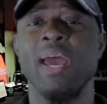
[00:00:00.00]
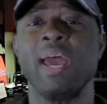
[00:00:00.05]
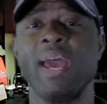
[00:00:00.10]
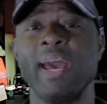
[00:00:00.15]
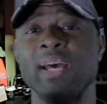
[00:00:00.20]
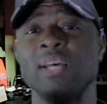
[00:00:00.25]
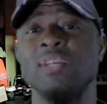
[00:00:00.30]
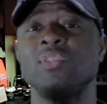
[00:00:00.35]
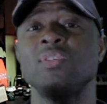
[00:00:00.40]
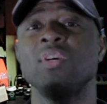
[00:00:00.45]

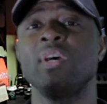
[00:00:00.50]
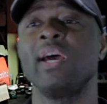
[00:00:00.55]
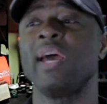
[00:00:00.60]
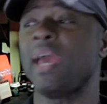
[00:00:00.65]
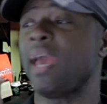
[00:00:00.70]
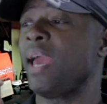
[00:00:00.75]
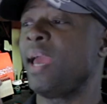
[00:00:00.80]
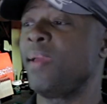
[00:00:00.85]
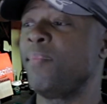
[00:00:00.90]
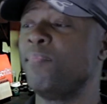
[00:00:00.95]
as
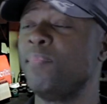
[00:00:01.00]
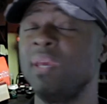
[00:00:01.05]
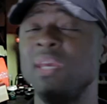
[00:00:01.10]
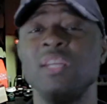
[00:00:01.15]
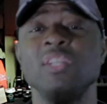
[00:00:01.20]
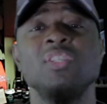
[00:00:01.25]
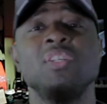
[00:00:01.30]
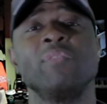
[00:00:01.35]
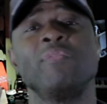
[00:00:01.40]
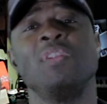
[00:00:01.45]
a
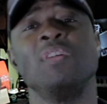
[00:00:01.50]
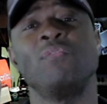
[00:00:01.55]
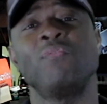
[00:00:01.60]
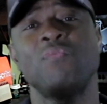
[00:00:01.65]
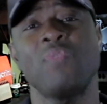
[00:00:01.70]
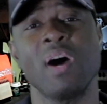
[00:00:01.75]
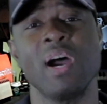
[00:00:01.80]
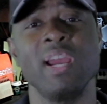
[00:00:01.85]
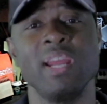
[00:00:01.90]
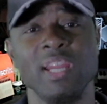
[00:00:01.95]
means of
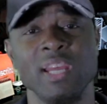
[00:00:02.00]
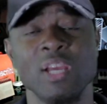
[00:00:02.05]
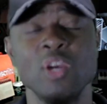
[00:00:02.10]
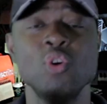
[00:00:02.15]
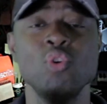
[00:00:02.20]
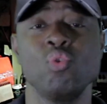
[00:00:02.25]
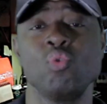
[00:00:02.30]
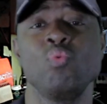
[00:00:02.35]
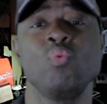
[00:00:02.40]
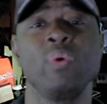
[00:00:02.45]
defining
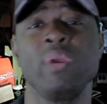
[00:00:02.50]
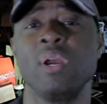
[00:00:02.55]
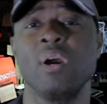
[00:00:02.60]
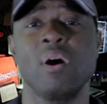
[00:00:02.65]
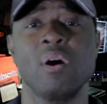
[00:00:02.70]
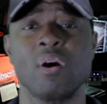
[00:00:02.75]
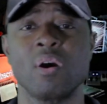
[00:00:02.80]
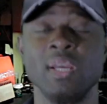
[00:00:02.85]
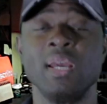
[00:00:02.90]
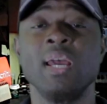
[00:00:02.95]
who we
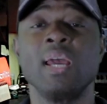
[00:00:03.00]
are.